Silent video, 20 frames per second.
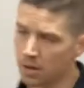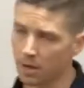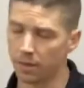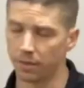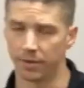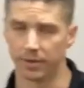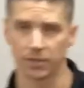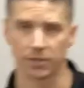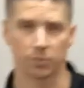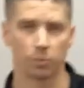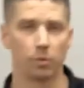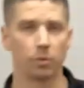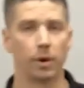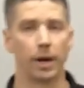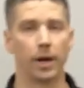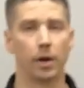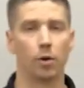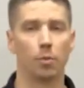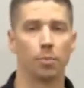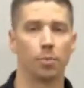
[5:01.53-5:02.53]
This will
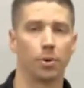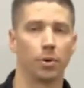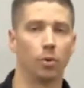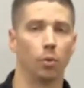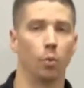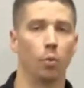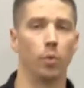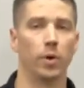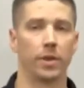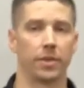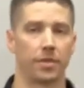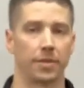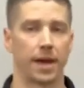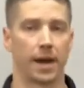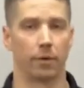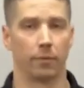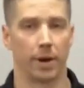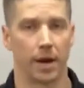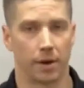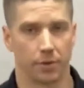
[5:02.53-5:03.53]
help with
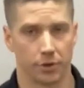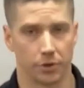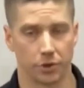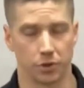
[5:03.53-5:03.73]
that rounded